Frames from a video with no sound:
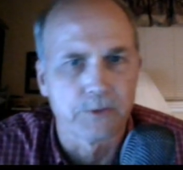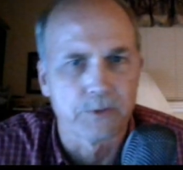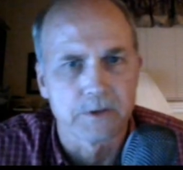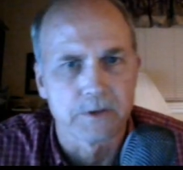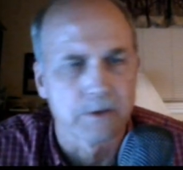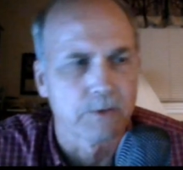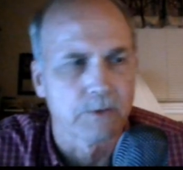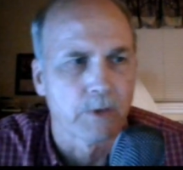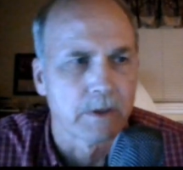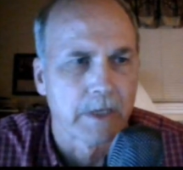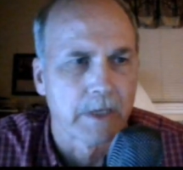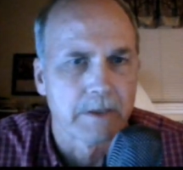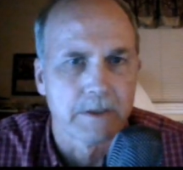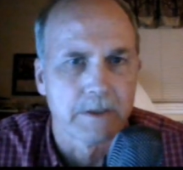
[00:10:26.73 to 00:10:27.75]
who was in
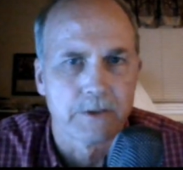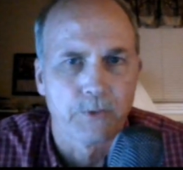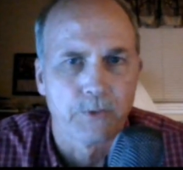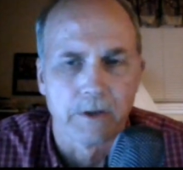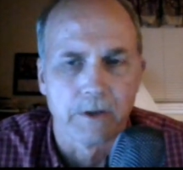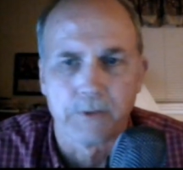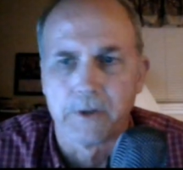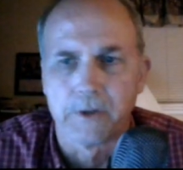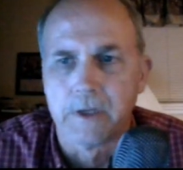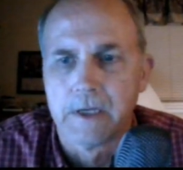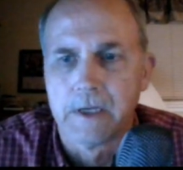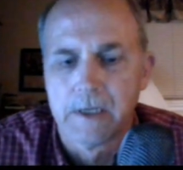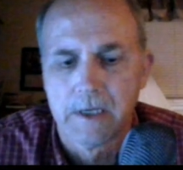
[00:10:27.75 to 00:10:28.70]
1923.